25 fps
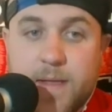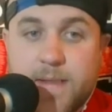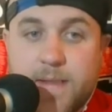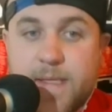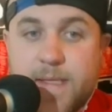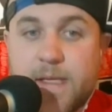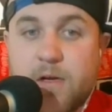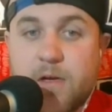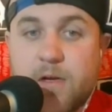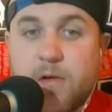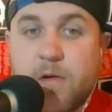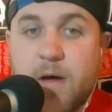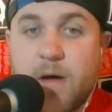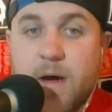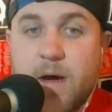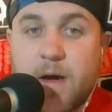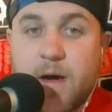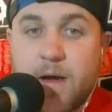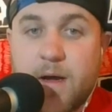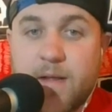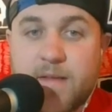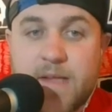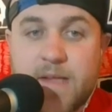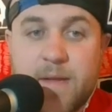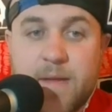Tito
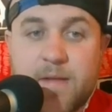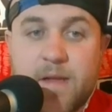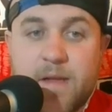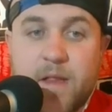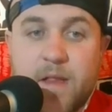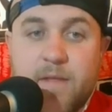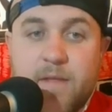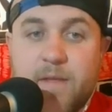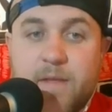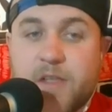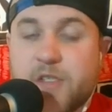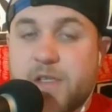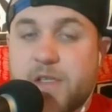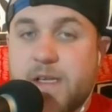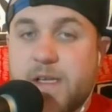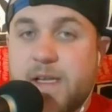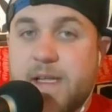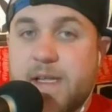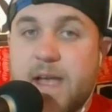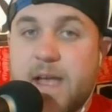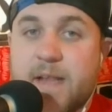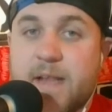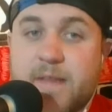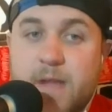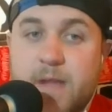Sabatelli eventually
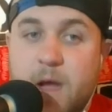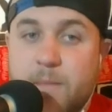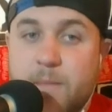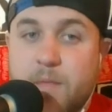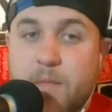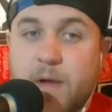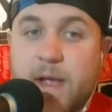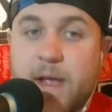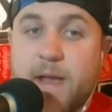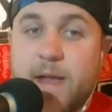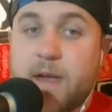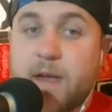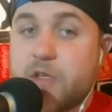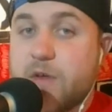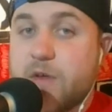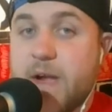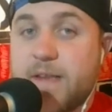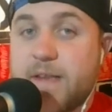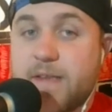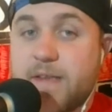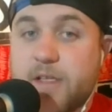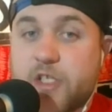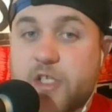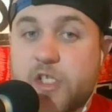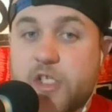gets the upper hand and
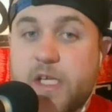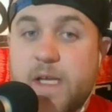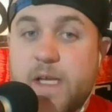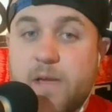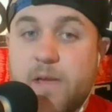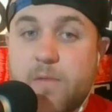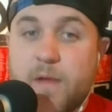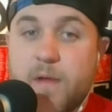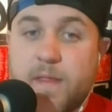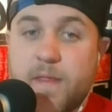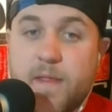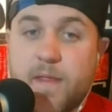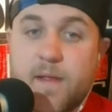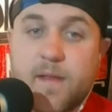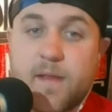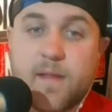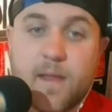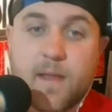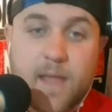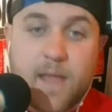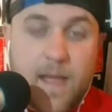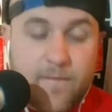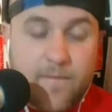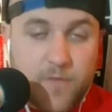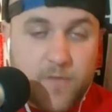tries to cheat with the
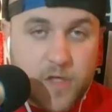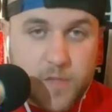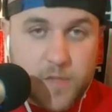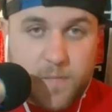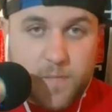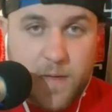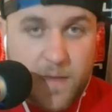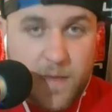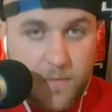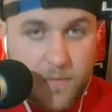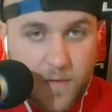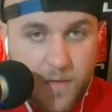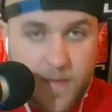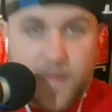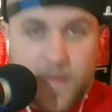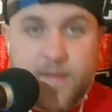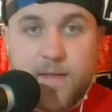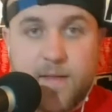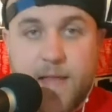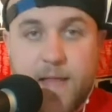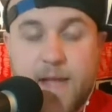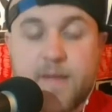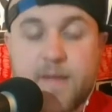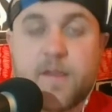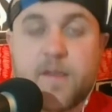leverage pin with
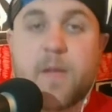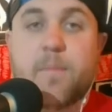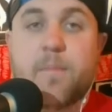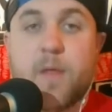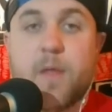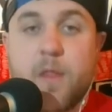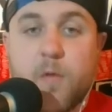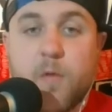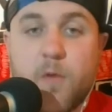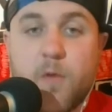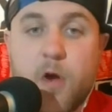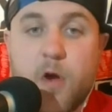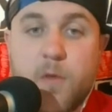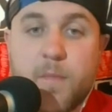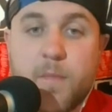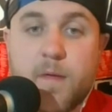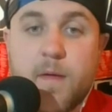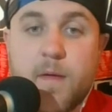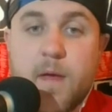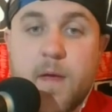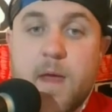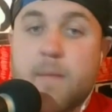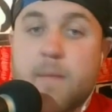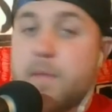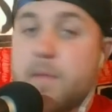his legs up on the ropes,
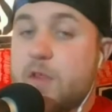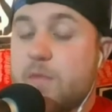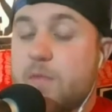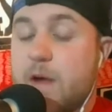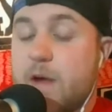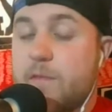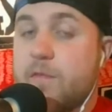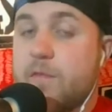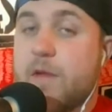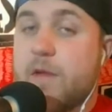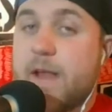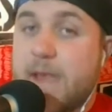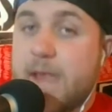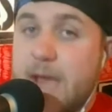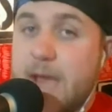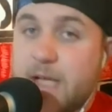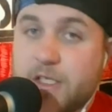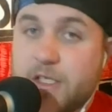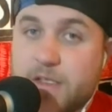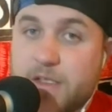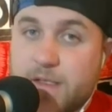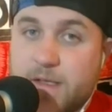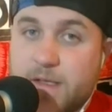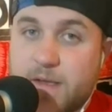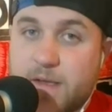but the referee
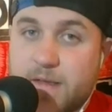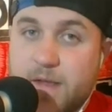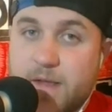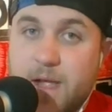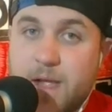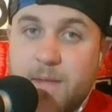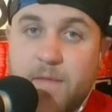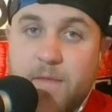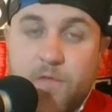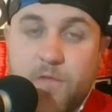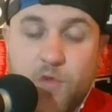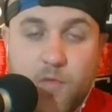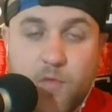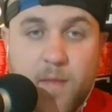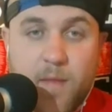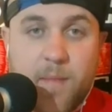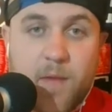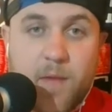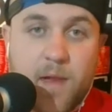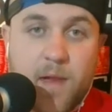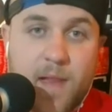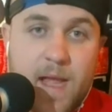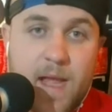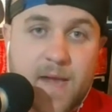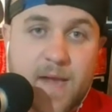catches it this time. If you
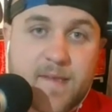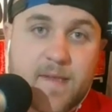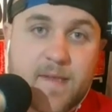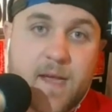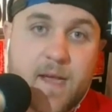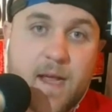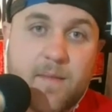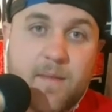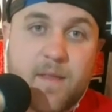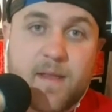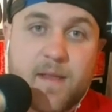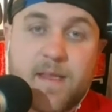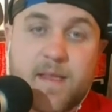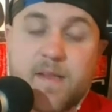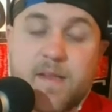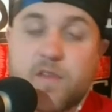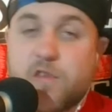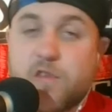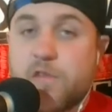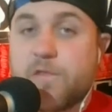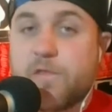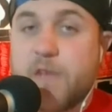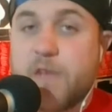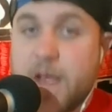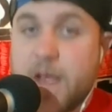remember the last time that these
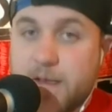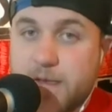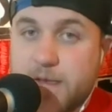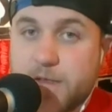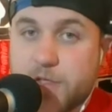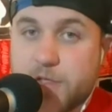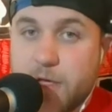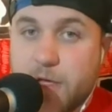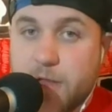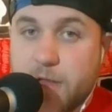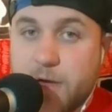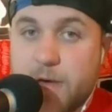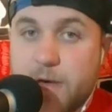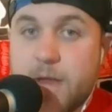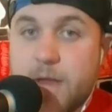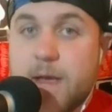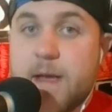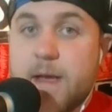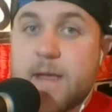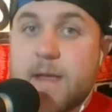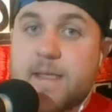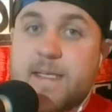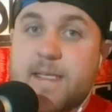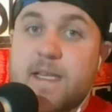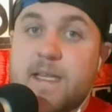two faced each other,
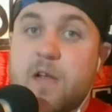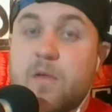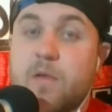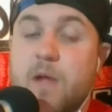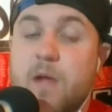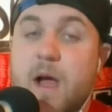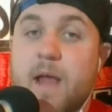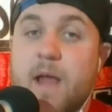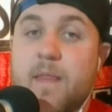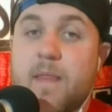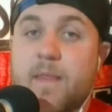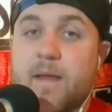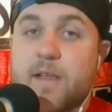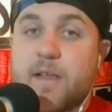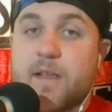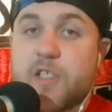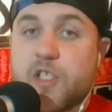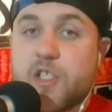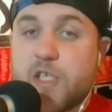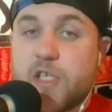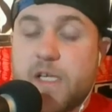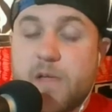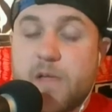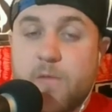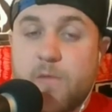Tito got the
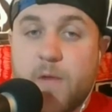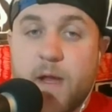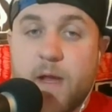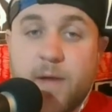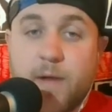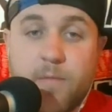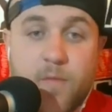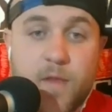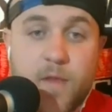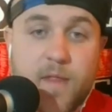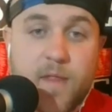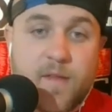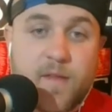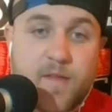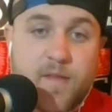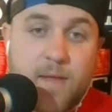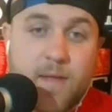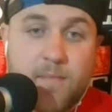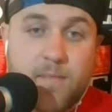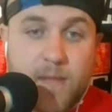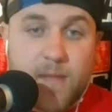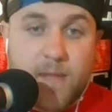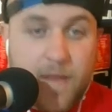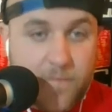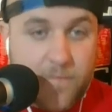cheat win with the
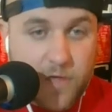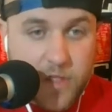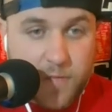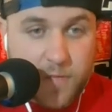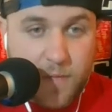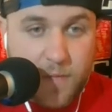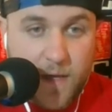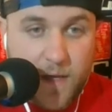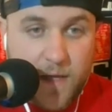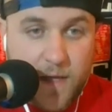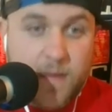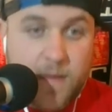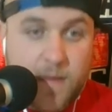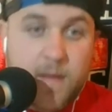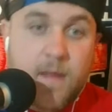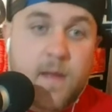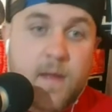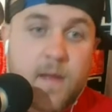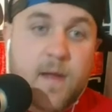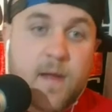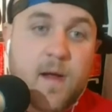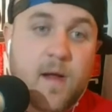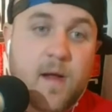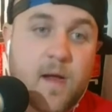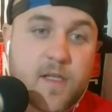same leverage pin.
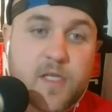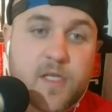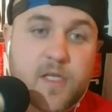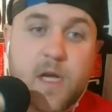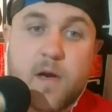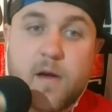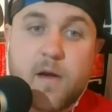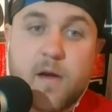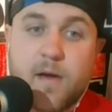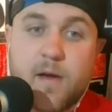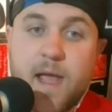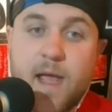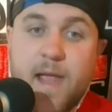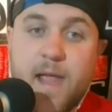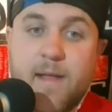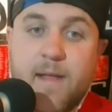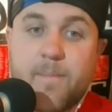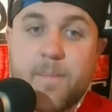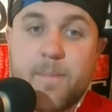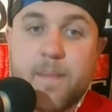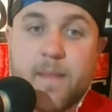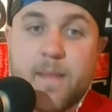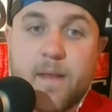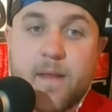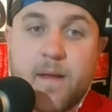Tucker Knight
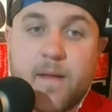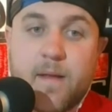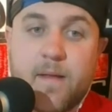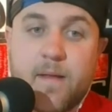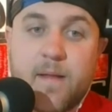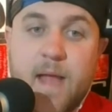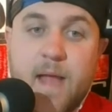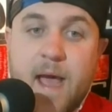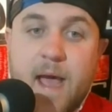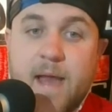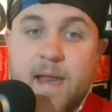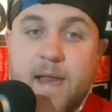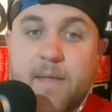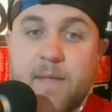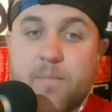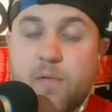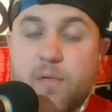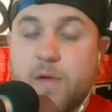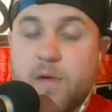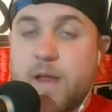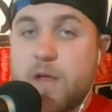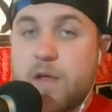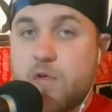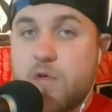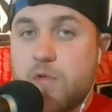had a
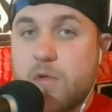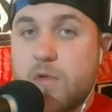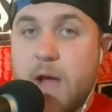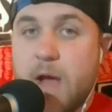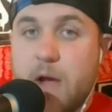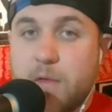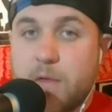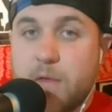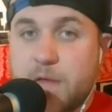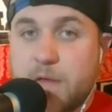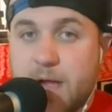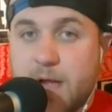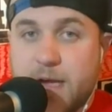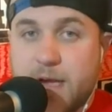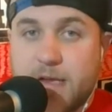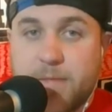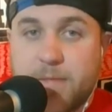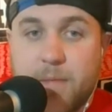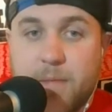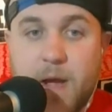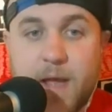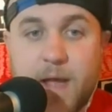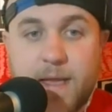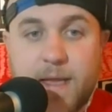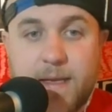pretty cool outside
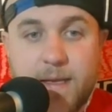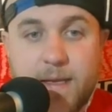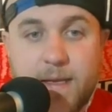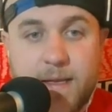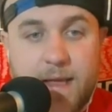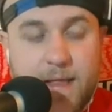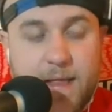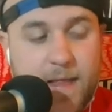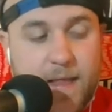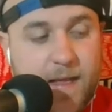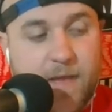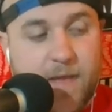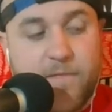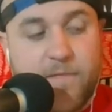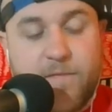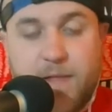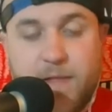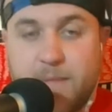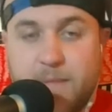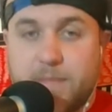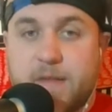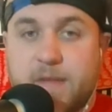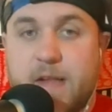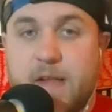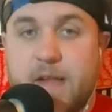spot. He did like a
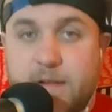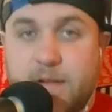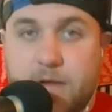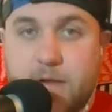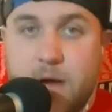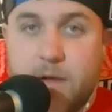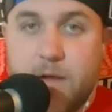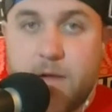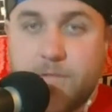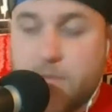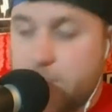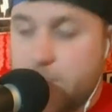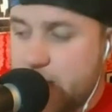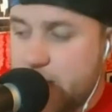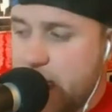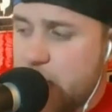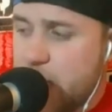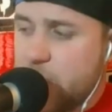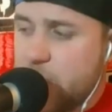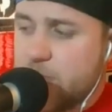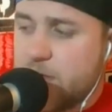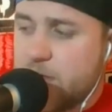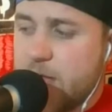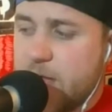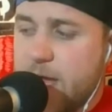flip senton from the
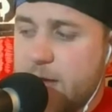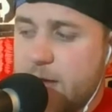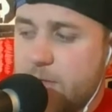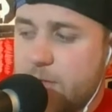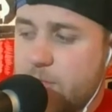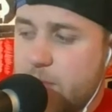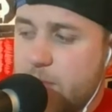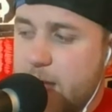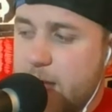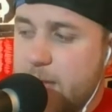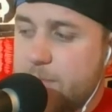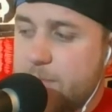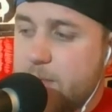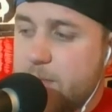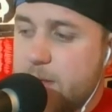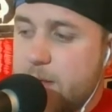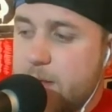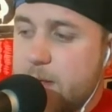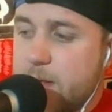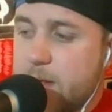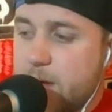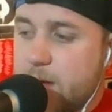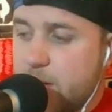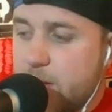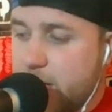outside ramp,
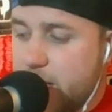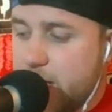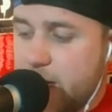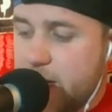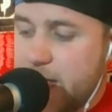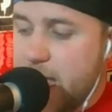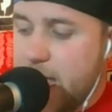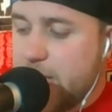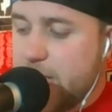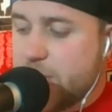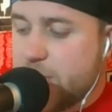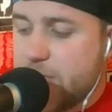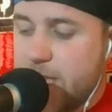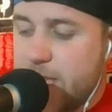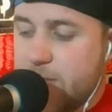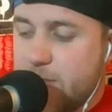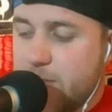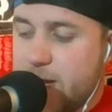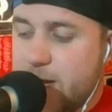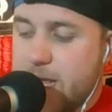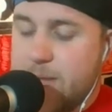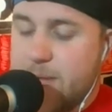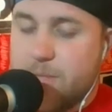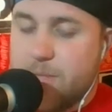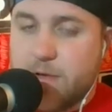or like on the edge of the
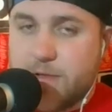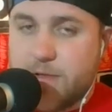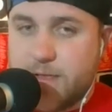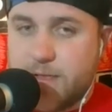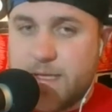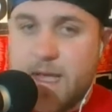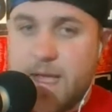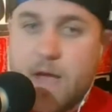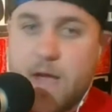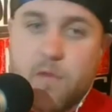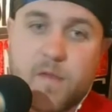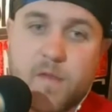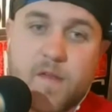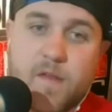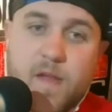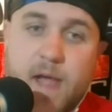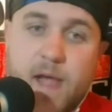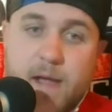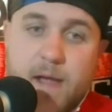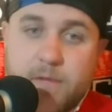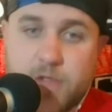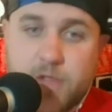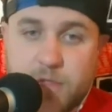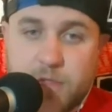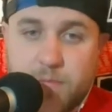ring apron to the
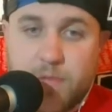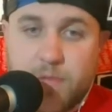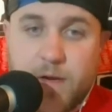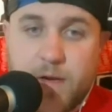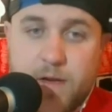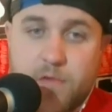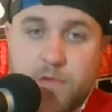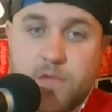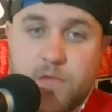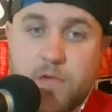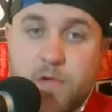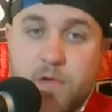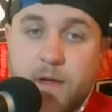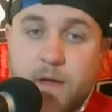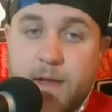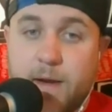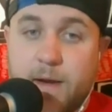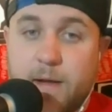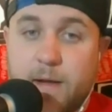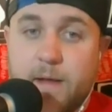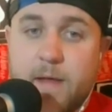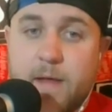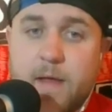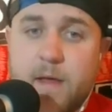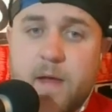outside, which is pretty cool
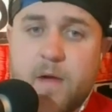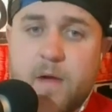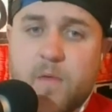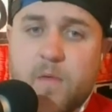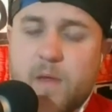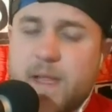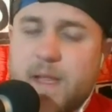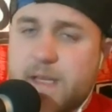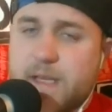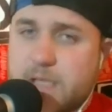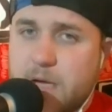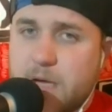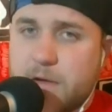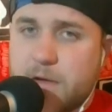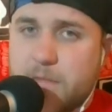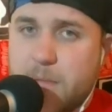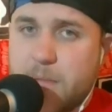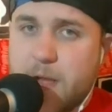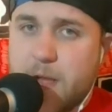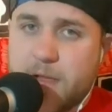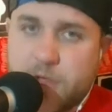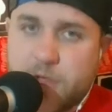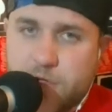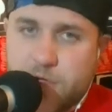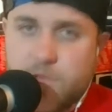and a really tough
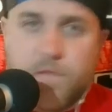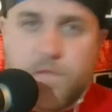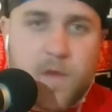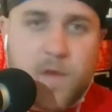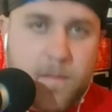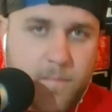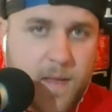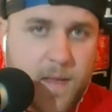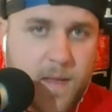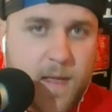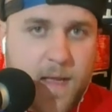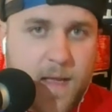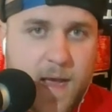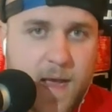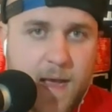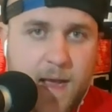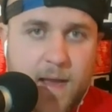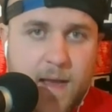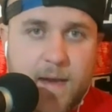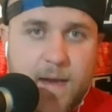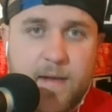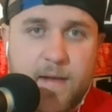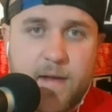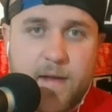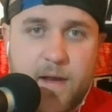spot to do for a big guy,
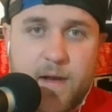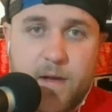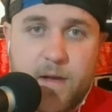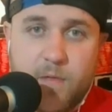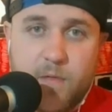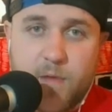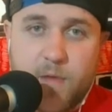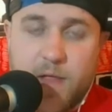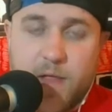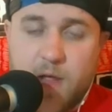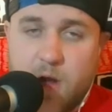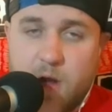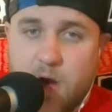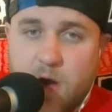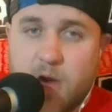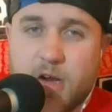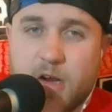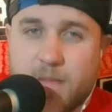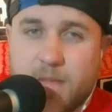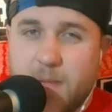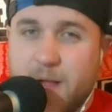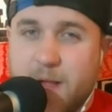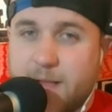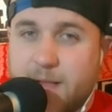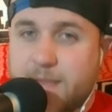and a really
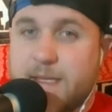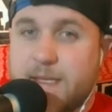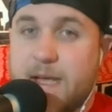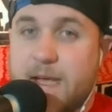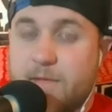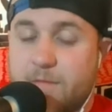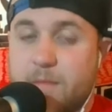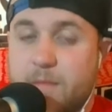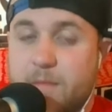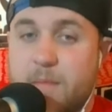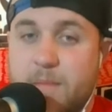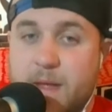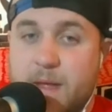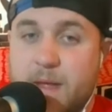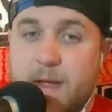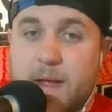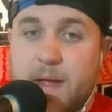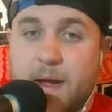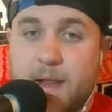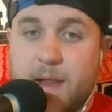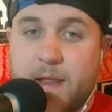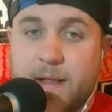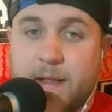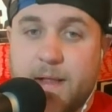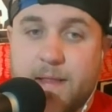hard spot to take from a big
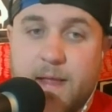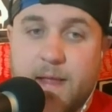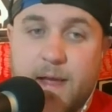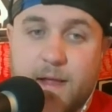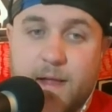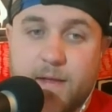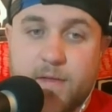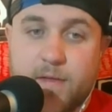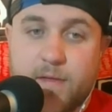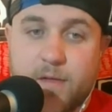guy like that.